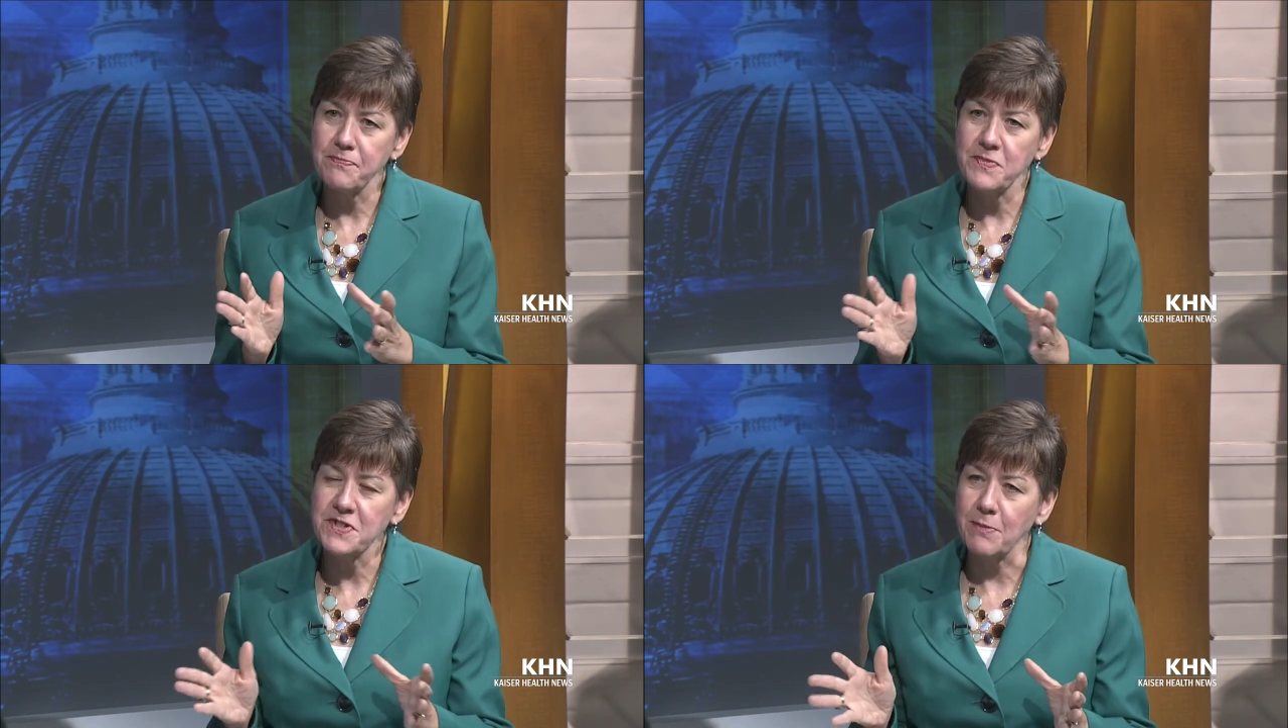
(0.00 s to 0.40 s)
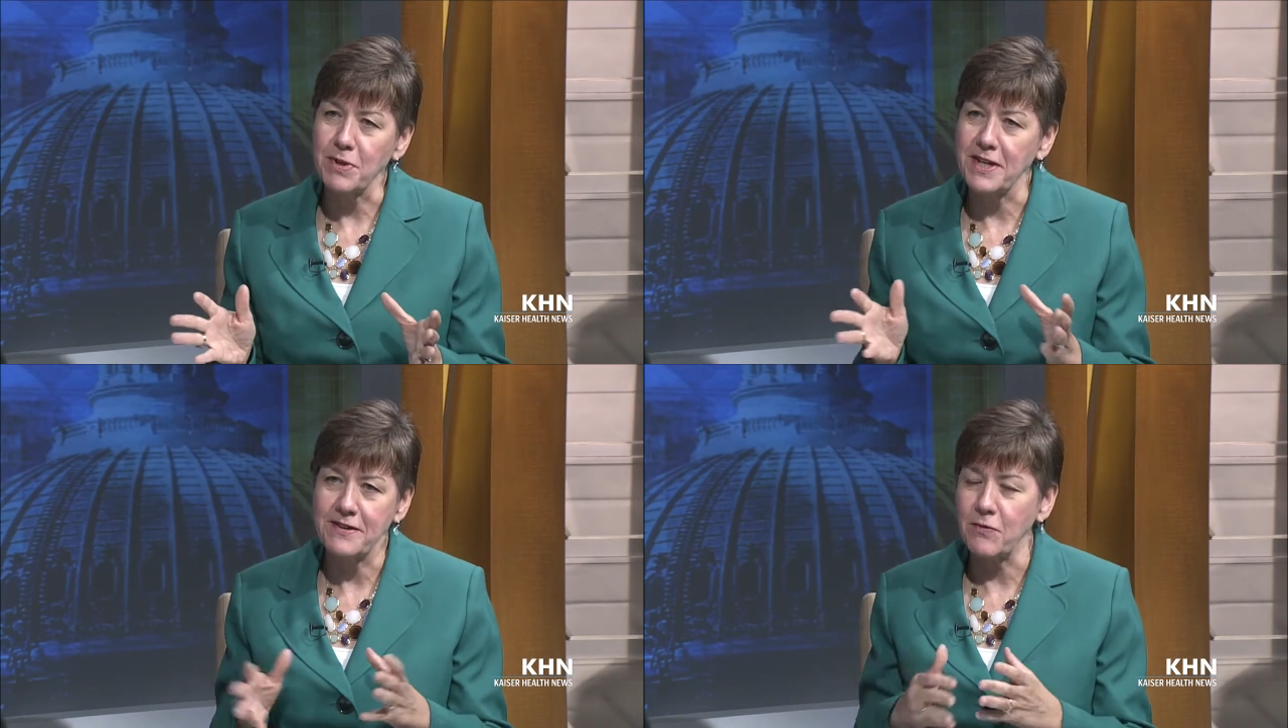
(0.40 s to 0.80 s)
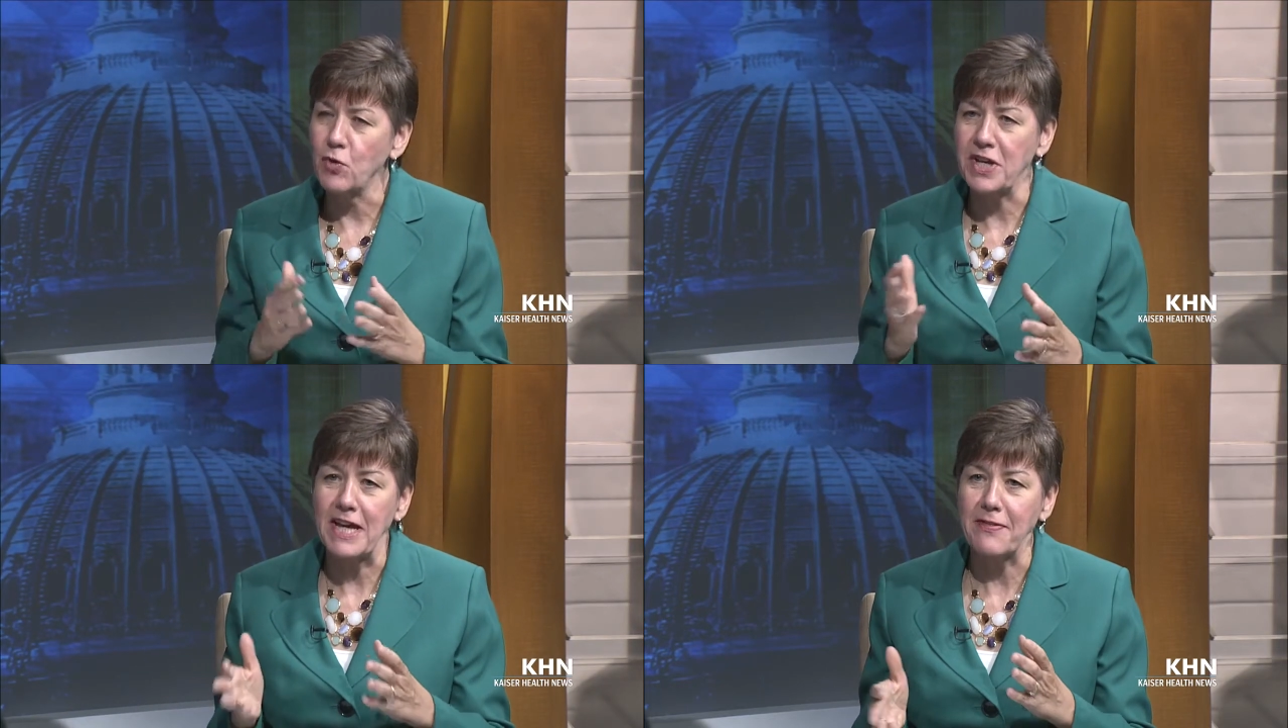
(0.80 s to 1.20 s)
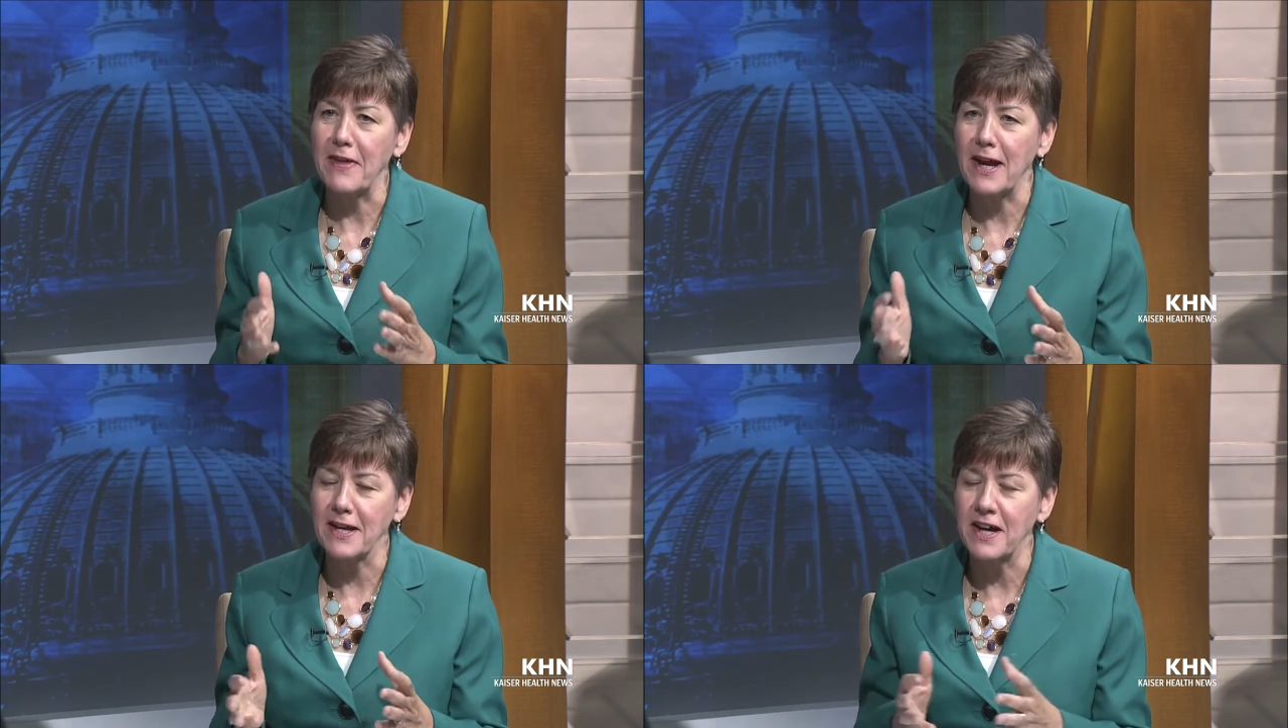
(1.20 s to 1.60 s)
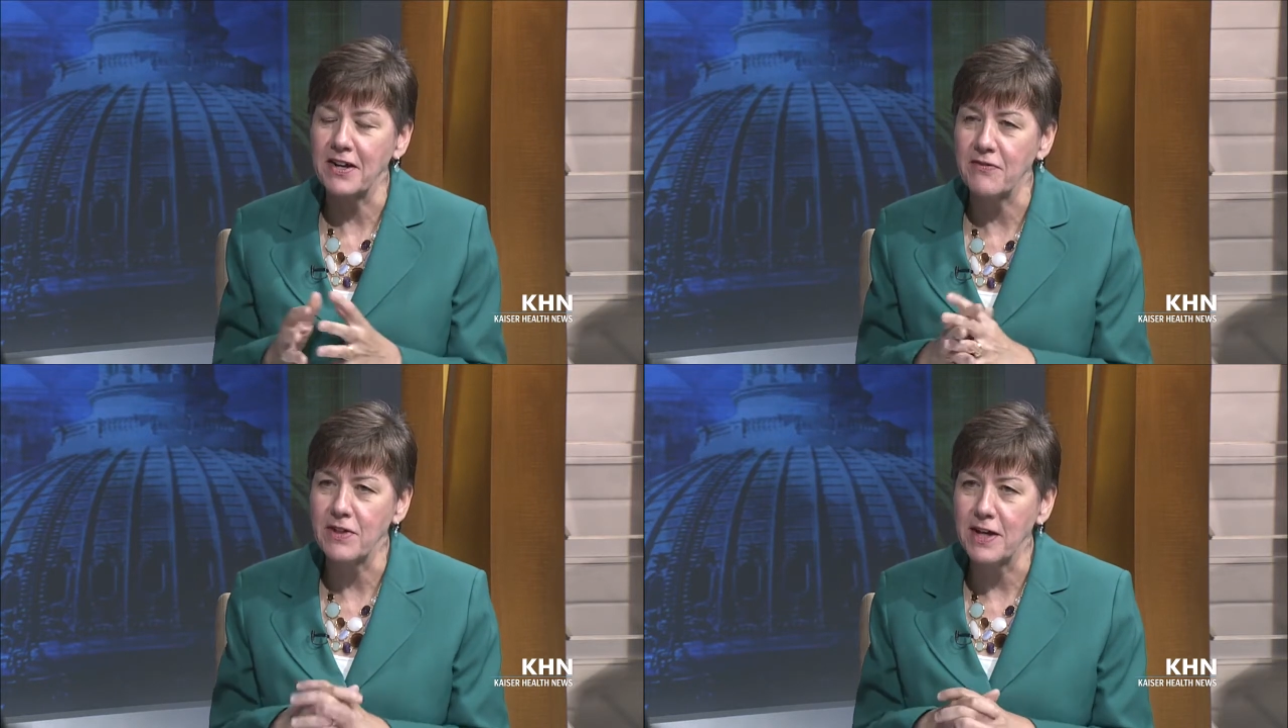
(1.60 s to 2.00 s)
simply wouldn't get that kind
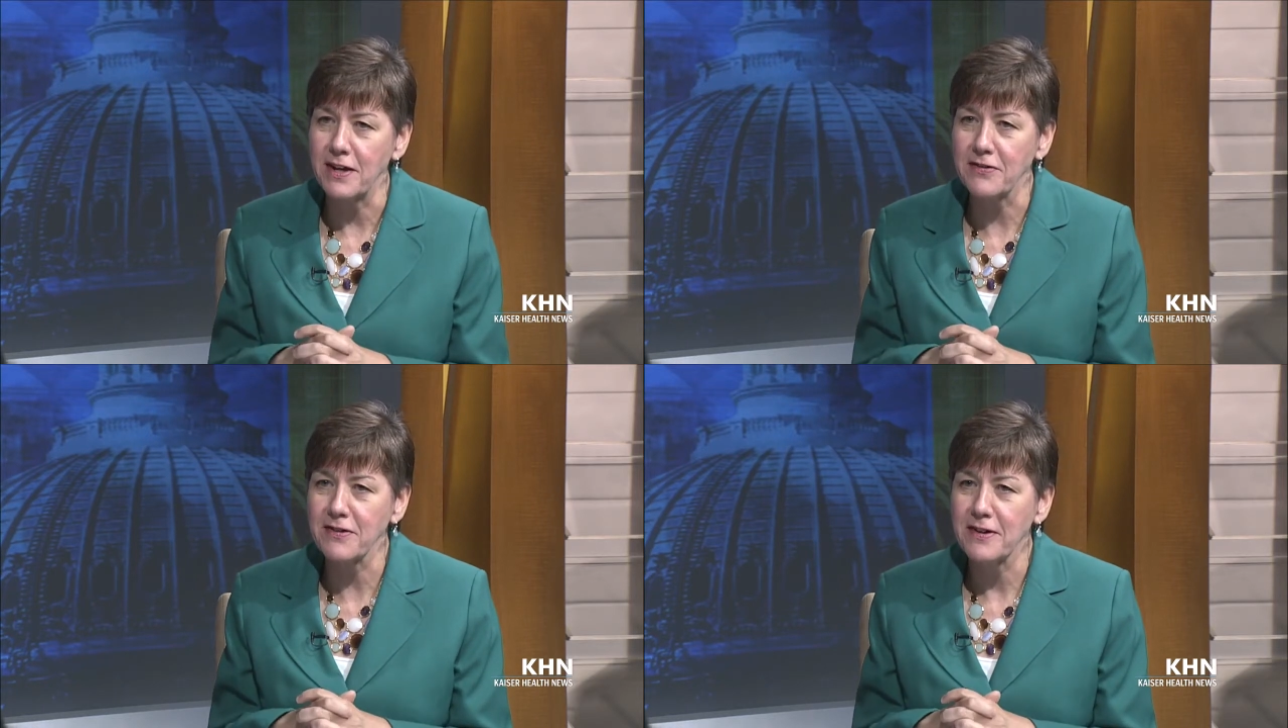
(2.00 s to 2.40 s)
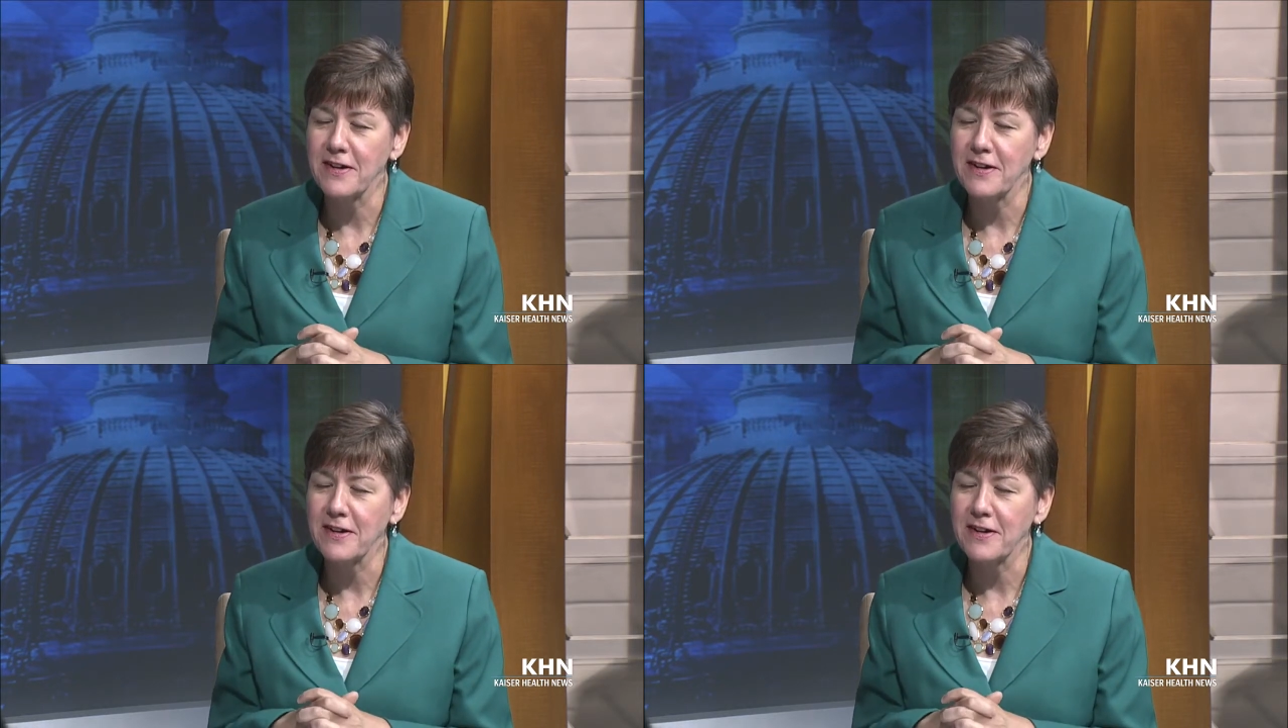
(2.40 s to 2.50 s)
of legs.